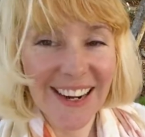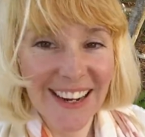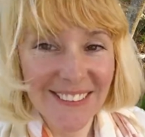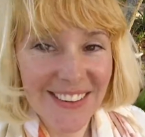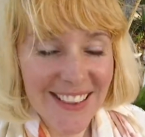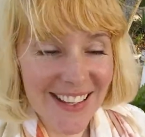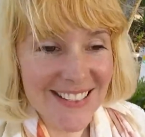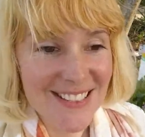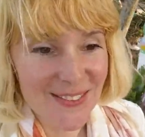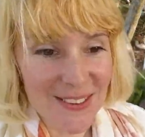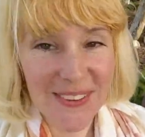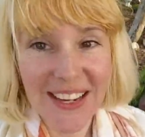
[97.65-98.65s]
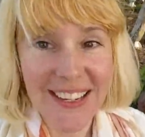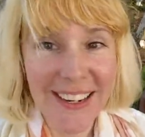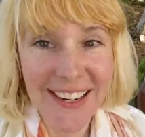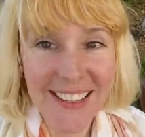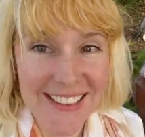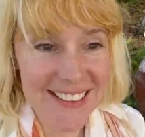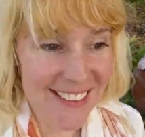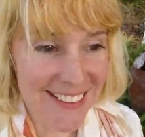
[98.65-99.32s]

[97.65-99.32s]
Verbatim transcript: I want that to be my yard.